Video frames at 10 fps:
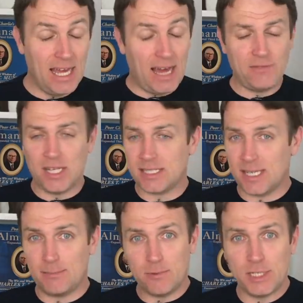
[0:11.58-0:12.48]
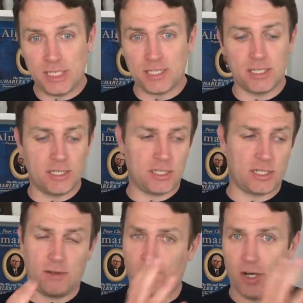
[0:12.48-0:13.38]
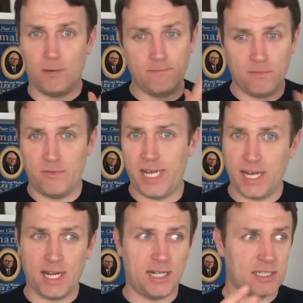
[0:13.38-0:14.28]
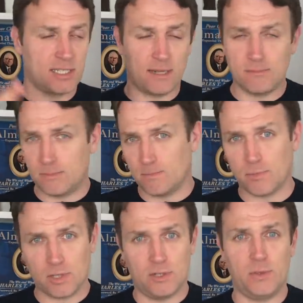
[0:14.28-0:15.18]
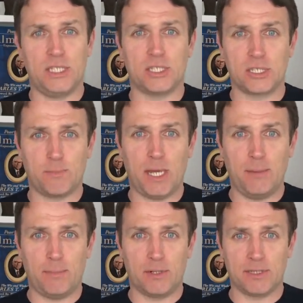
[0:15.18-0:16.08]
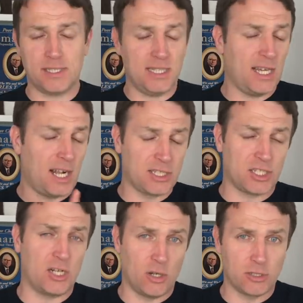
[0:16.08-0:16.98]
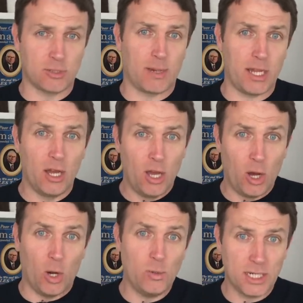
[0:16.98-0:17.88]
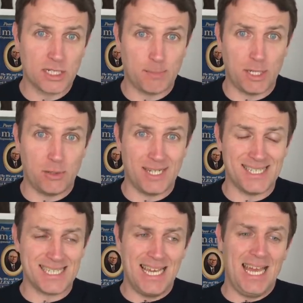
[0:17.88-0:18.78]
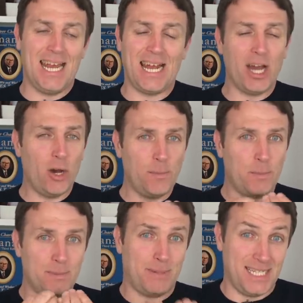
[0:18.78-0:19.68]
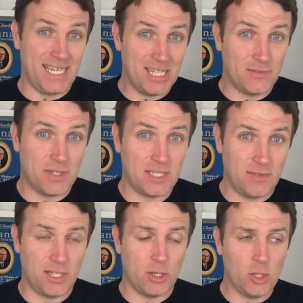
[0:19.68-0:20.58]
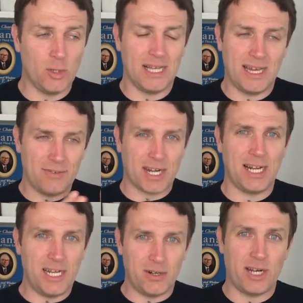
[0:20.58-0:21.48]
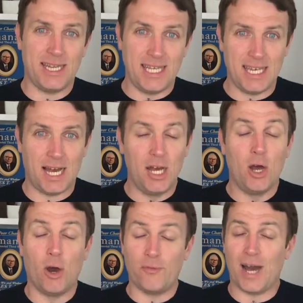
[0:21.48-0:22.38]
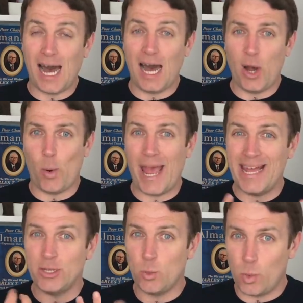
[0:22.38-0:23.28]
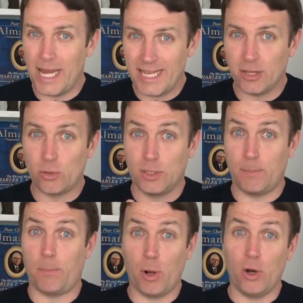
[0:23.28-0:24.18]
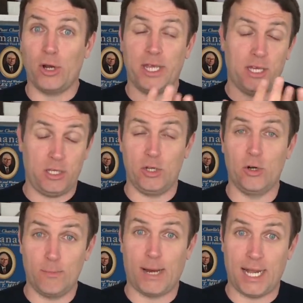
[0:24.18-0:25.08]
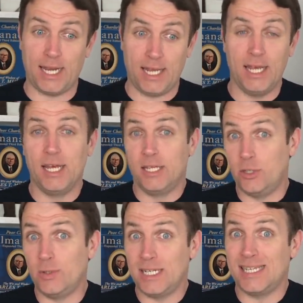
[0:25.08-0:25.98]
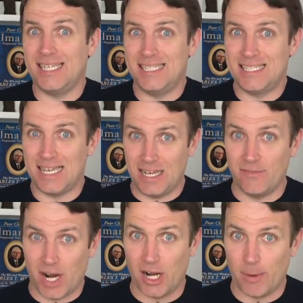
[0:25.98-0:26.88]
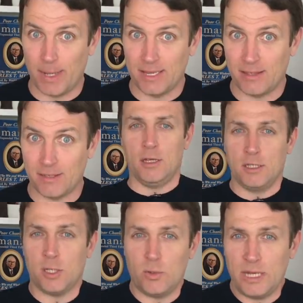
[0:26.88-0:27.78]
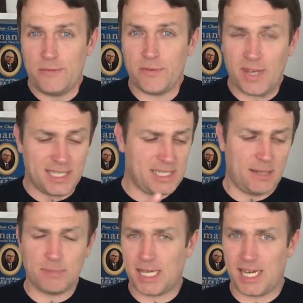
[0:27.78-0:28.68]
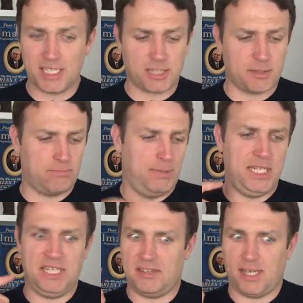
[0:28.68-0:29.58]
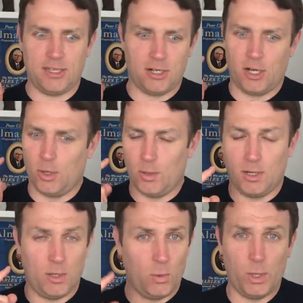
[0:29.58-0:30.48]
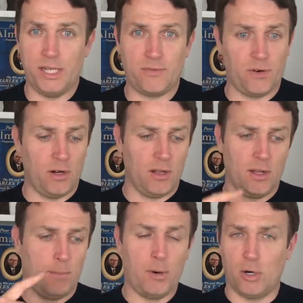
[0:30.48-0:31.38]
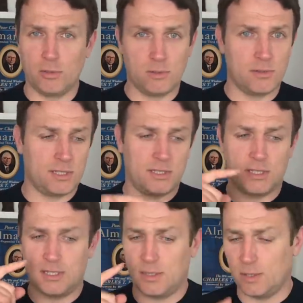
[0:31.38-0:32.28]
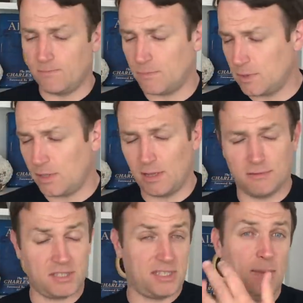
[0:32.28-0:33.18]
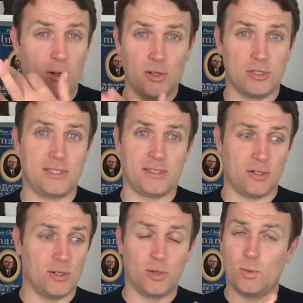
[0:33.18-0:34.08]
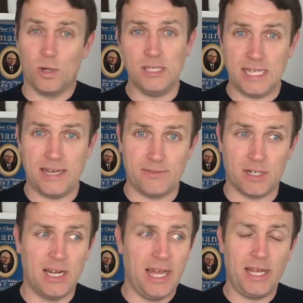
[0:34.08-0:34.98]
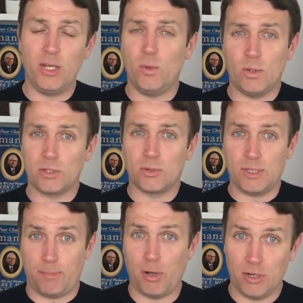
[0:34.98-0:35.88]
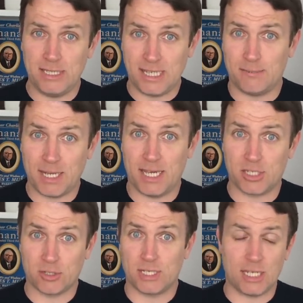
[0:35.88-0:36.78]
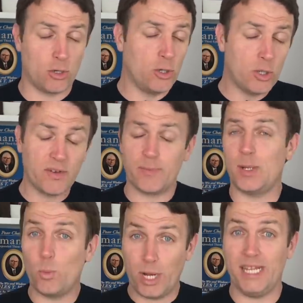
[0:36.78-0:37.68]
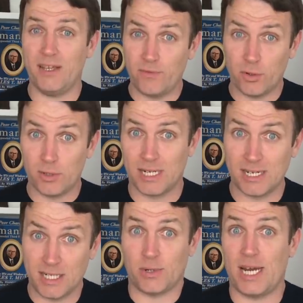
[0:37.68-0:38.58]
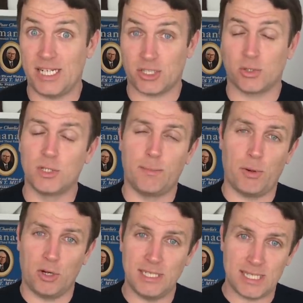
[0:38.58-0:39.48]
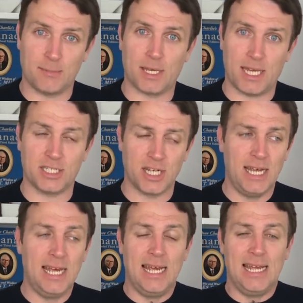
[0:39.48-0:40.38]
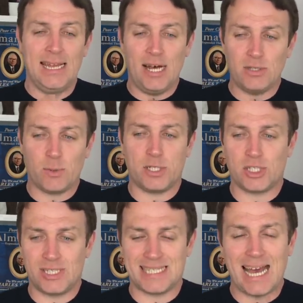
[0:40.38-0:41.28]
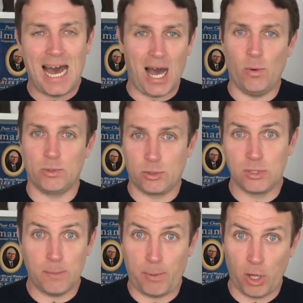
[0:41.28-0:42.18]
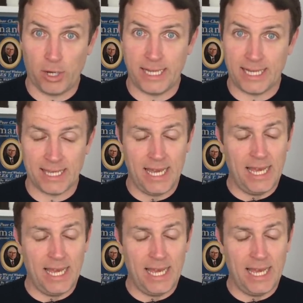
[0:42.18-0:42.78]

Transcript: I've done some research from Vanguard, some uh, research papers, and then I'll share also my own experience, and I hope by the end of this video you'll have a clear idea of how and when to deploy your money during this environment. So, if you've got some cash, be it, I don't know, a windfall, a bonus, uh, stimulus or whatever, and you want to deploy some cash or that, or you have been waiting for a crash to deploy some cash, now the question is how to deploy that.